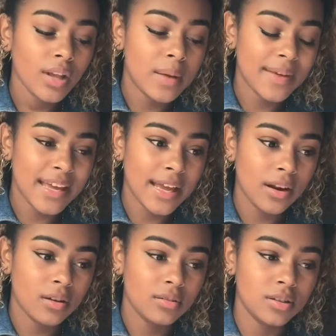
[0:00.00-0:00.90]
I
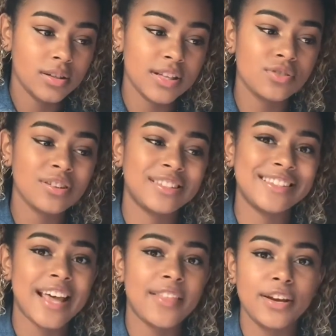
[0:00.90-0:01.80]
mean, it's not to
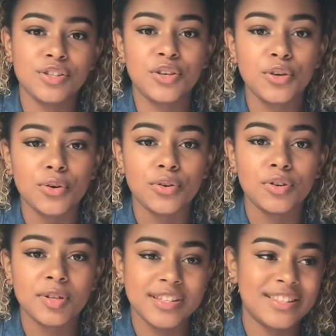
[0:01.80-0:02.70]
say that it's
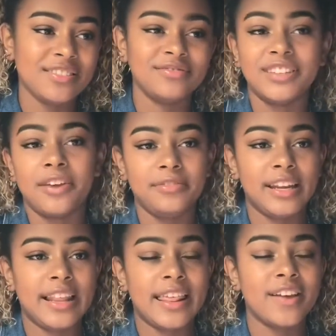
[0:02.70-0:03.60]
cured. It's still
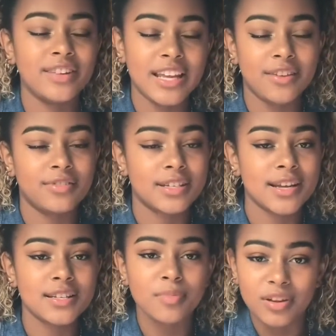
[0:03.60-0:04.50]
definitely there and
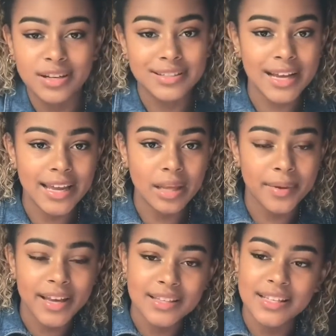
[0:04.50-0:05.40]
irritating me on a daily
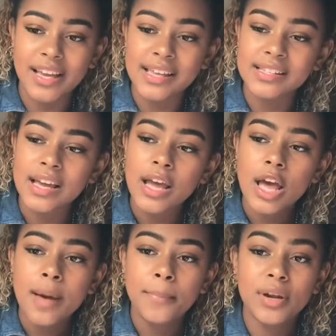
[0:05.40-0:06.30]
basis.
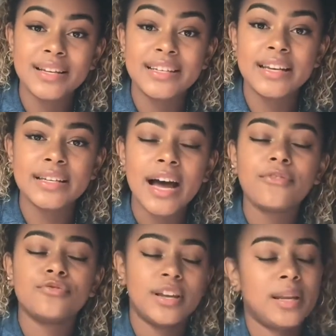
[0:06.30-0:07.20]
But it did have
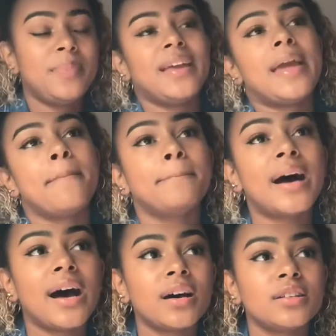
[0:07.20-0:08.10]
a really big
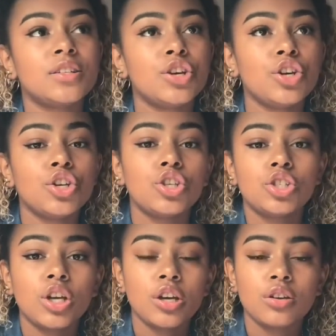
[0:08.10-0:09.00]
impact.
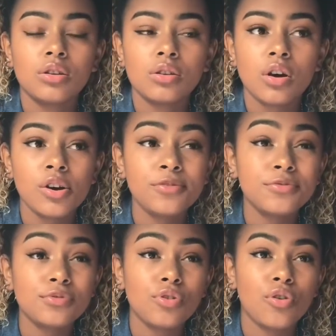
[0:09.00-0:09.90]
So
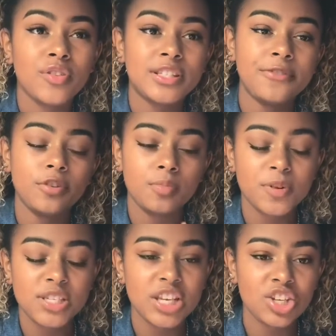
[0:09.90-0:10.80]
overall, the different
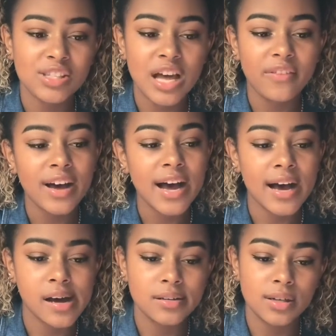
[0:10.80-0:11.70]
procedures that I've
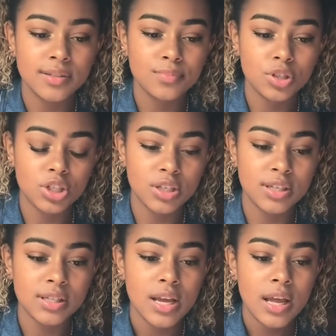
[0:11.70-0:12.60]
had, as much
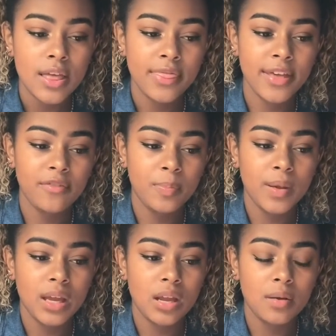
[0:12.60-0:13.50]
as they've
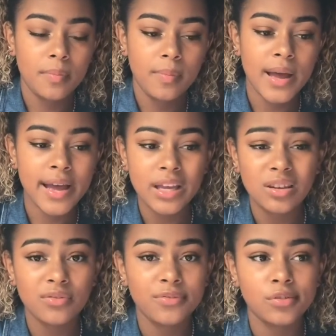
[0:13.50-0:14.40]
been
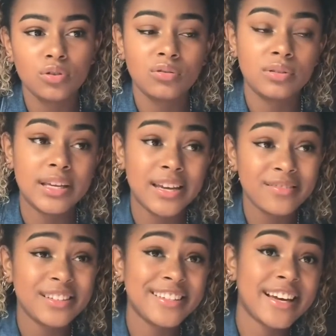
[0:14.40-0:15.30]
painful or
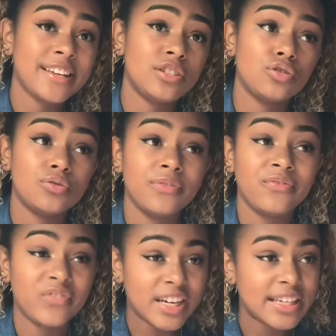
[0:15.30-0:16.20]
irritating or
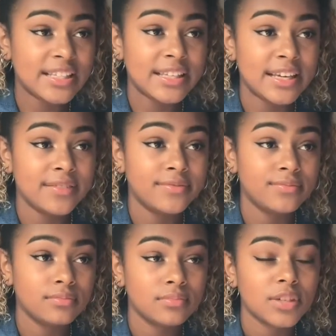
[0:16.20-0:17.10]
invasive,
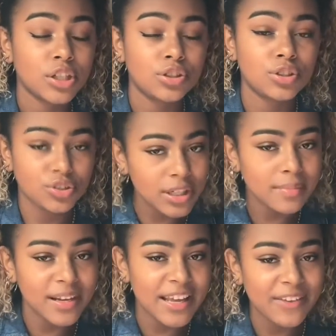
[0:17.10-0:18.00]

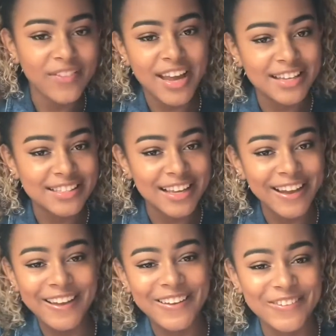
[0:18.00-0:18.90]
extremely
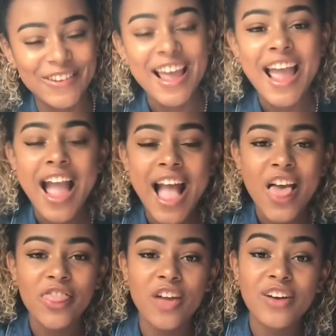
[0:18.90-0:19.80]
invasive,
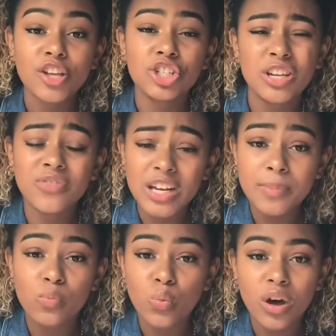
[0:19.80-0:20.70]
they've actually really
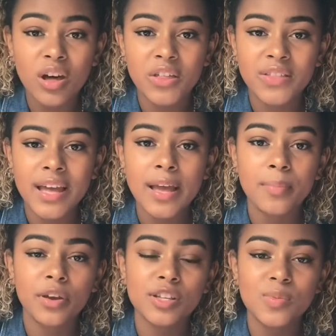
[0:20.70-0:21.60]
been worth it,
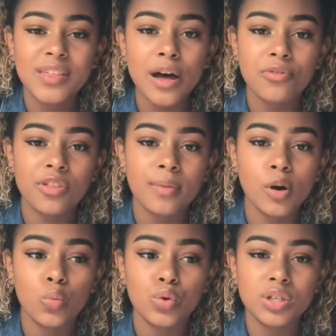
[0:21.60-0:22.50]
because without them
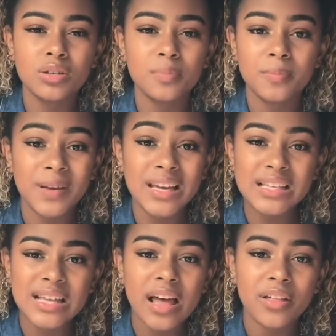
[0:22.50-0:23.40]
I wouldn't be
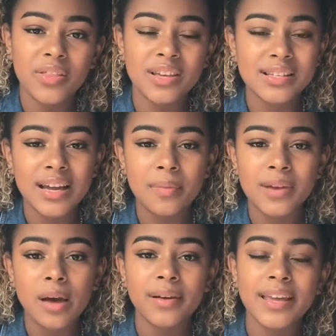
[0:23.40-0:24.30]
as healthy as I am
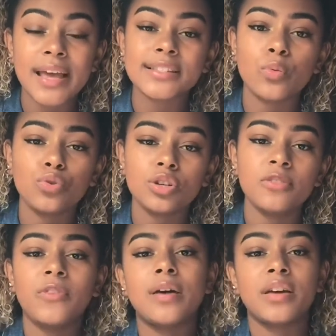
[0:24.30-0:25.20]
now, I guess. They wouldn't
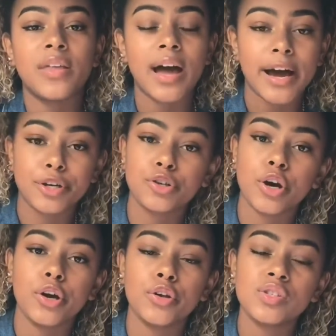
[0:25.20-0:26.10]
have found out that I had
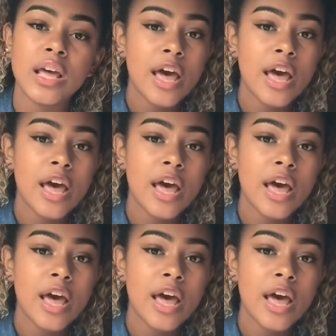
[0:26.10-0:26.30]
Crohn's.